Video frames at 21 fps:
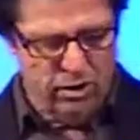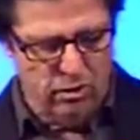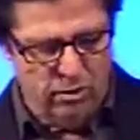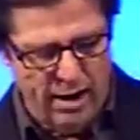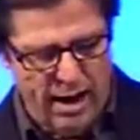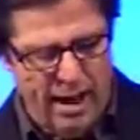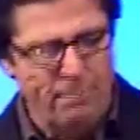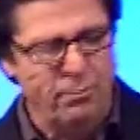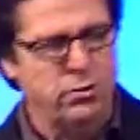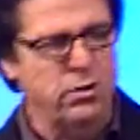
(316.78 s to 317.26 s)
the
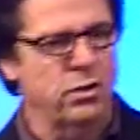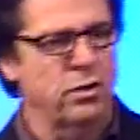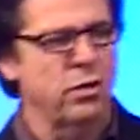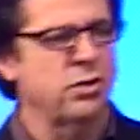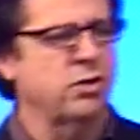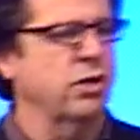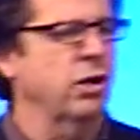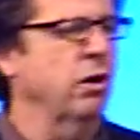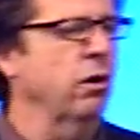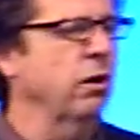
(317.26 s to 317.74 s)
rapture of the
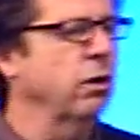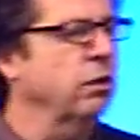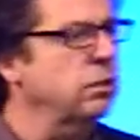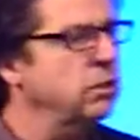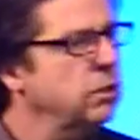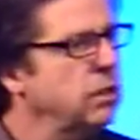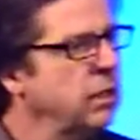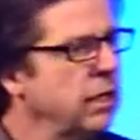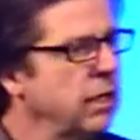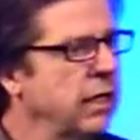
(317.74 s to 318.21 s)

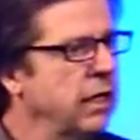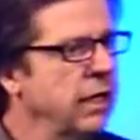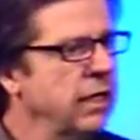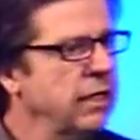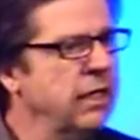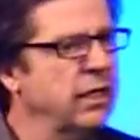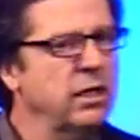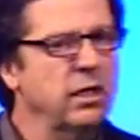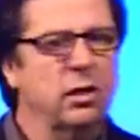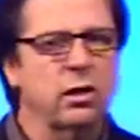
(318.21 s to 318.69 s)
church
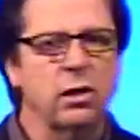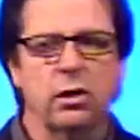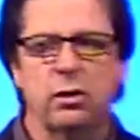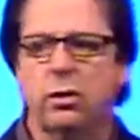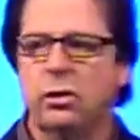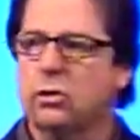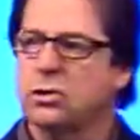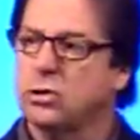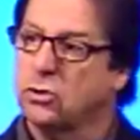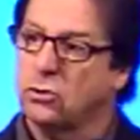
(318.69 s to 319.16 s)
that
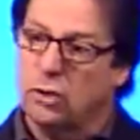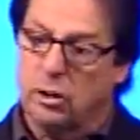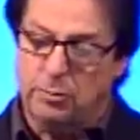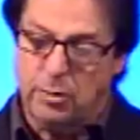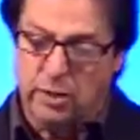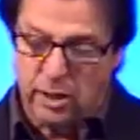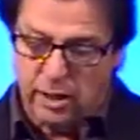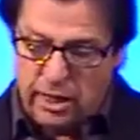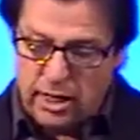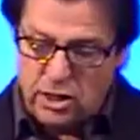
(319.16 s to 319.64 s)
includes the
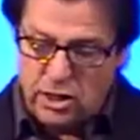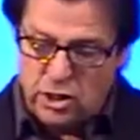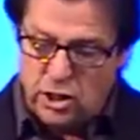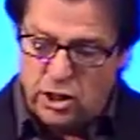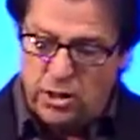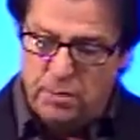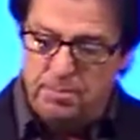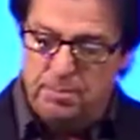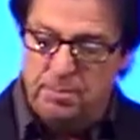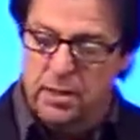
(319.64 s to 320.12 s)

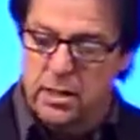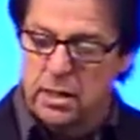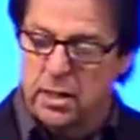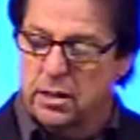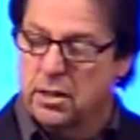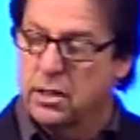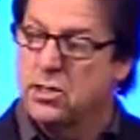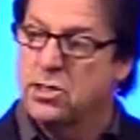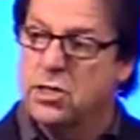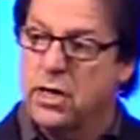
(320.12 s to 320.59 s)
tribulation,
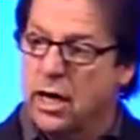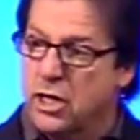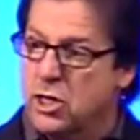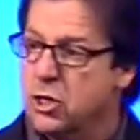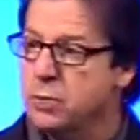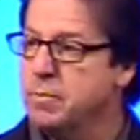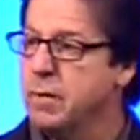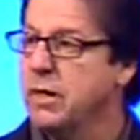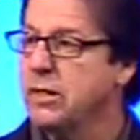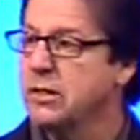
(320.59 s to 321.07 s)
the
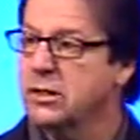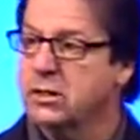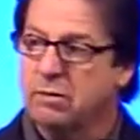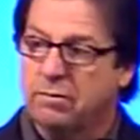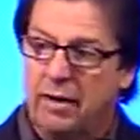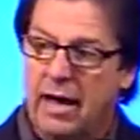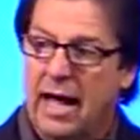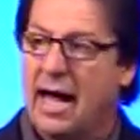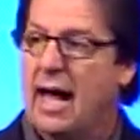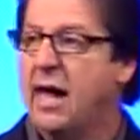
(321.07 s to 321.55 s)
judgments, the
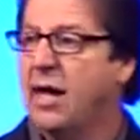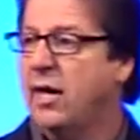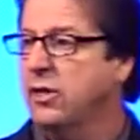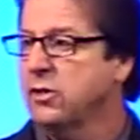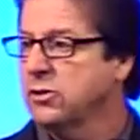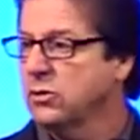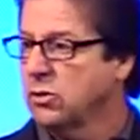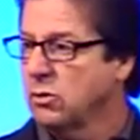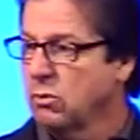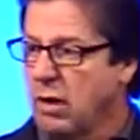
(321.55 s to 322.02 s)

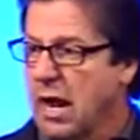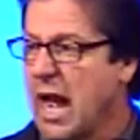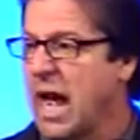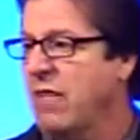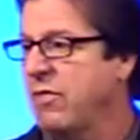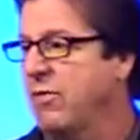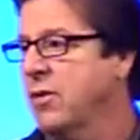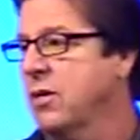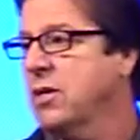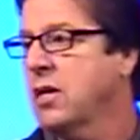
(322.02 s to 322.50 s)
vials, the
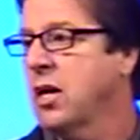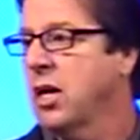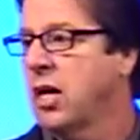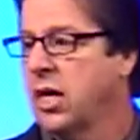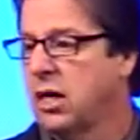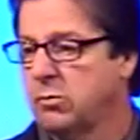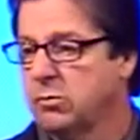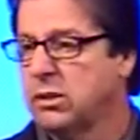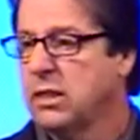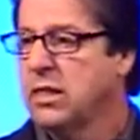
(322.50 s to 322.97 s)
wrath that
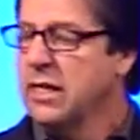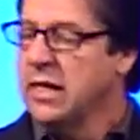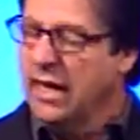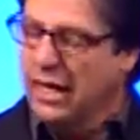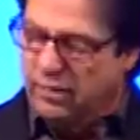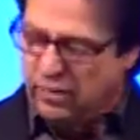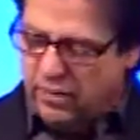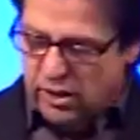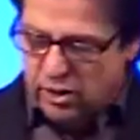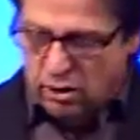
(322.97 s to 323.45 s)
comes,
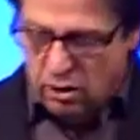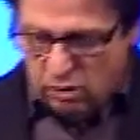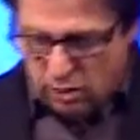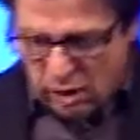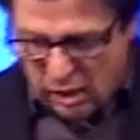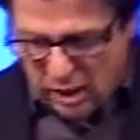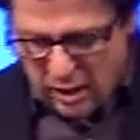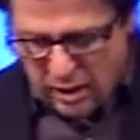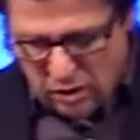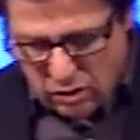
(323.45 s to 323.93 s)
and then
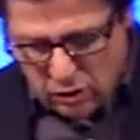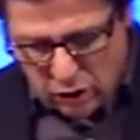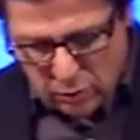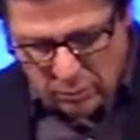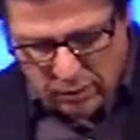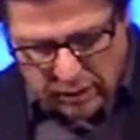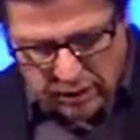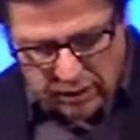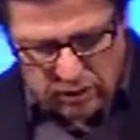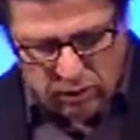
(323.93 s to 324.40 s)
on into the
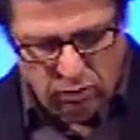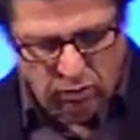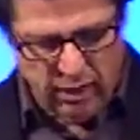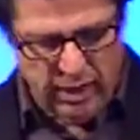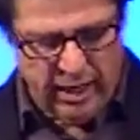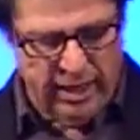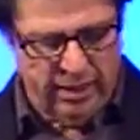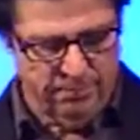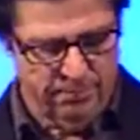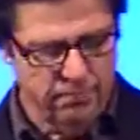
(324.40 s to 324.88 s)
millennial
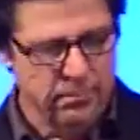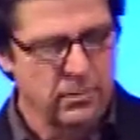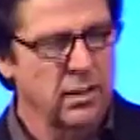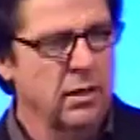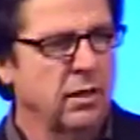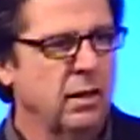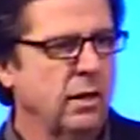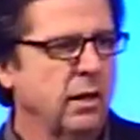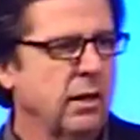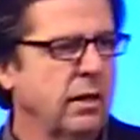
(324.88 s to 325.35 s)
reign.
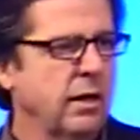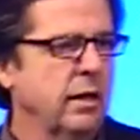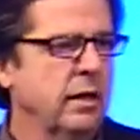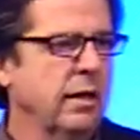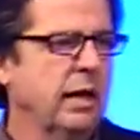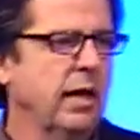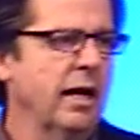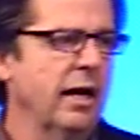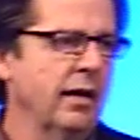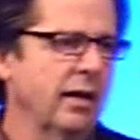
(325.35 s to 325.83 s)

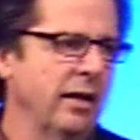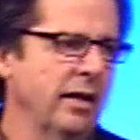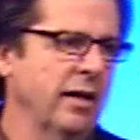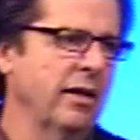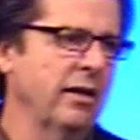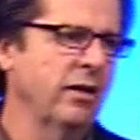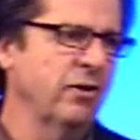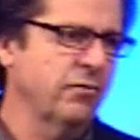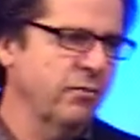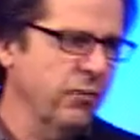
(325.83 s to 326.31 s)
Now,
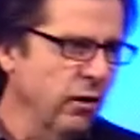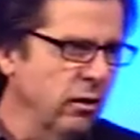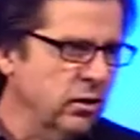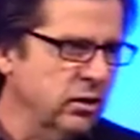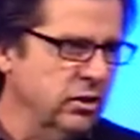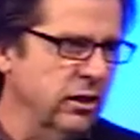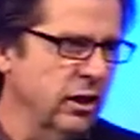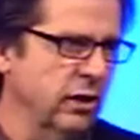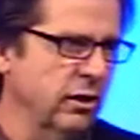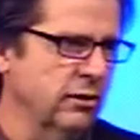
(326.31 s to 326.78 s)
in his
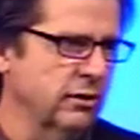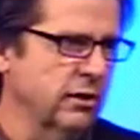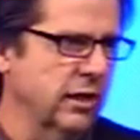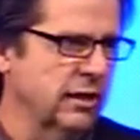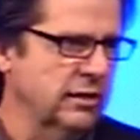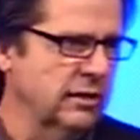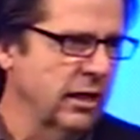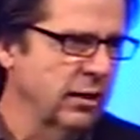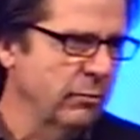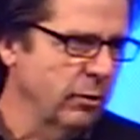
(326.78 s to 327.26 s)
first letters,
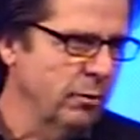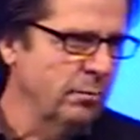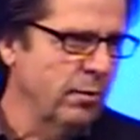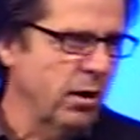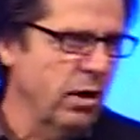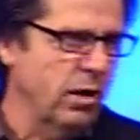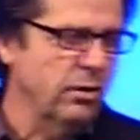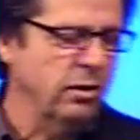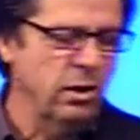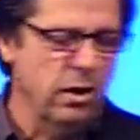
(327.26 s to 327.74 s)
I said, when
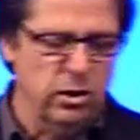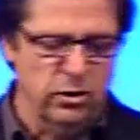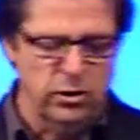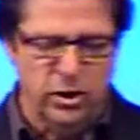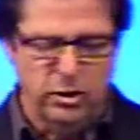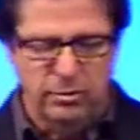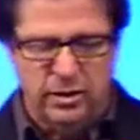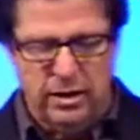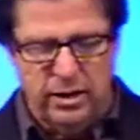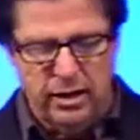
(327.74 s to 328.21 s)
Paul taught
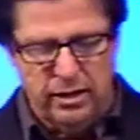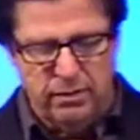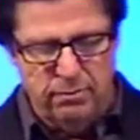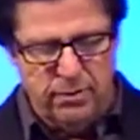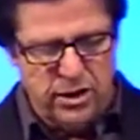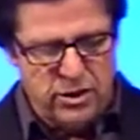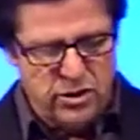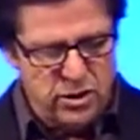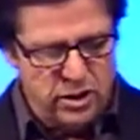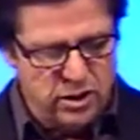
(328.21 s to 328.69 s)
them, he, he
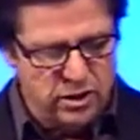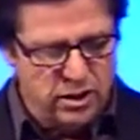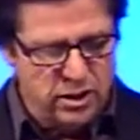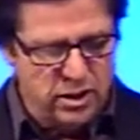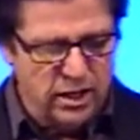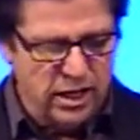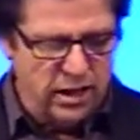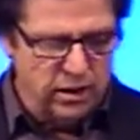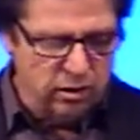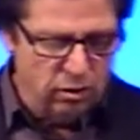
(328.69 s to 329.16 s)
mentions
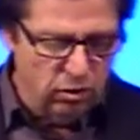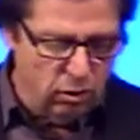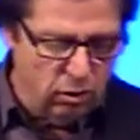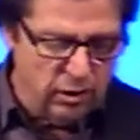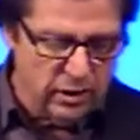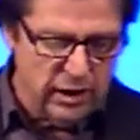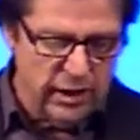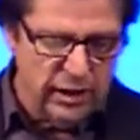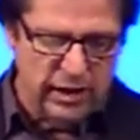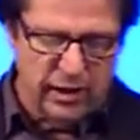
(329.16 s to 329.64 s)
the day of the
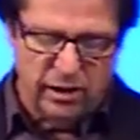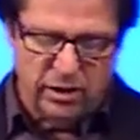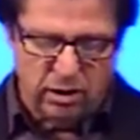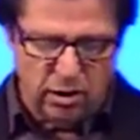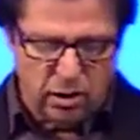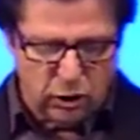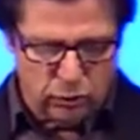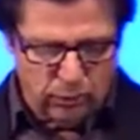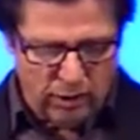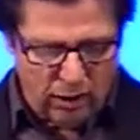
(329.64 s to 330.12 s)
Lord then and
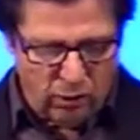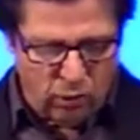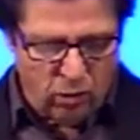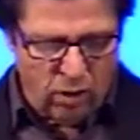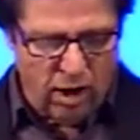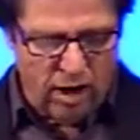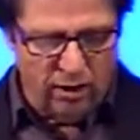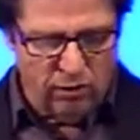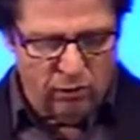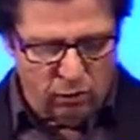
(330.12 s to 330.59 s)
talks about
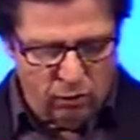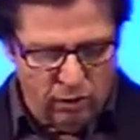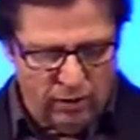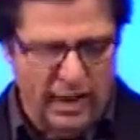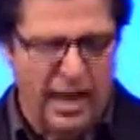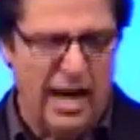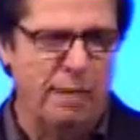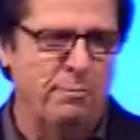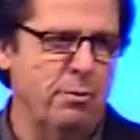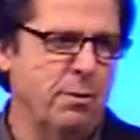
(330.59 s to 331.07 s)
what would
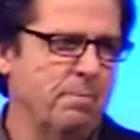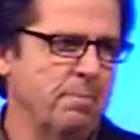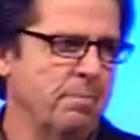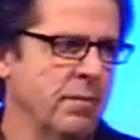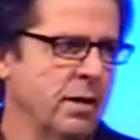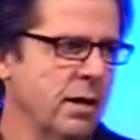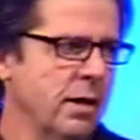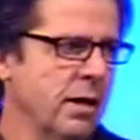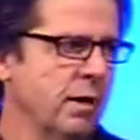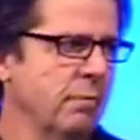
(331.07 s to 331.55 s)
happen.
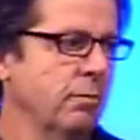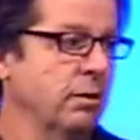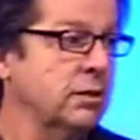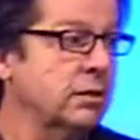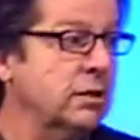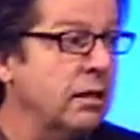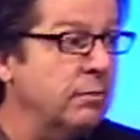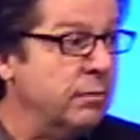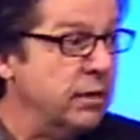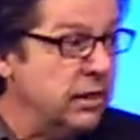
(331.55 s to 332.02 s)
But
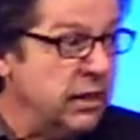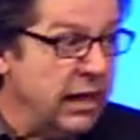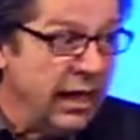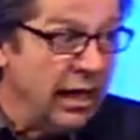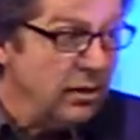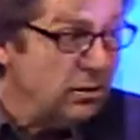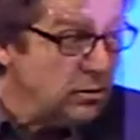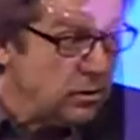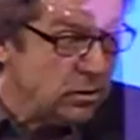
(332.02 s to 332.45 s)
something else